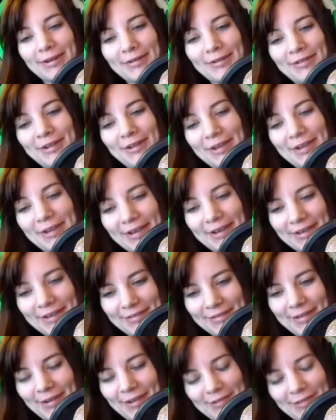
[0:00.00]
of
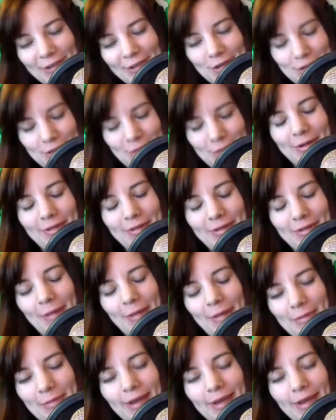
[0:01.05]
your jumper, that would
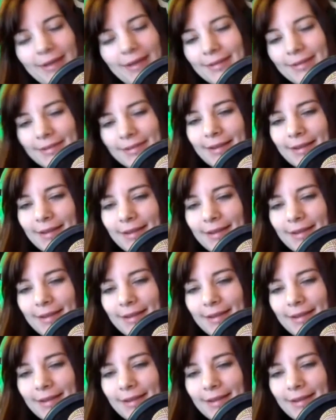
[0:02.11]
be brilliant.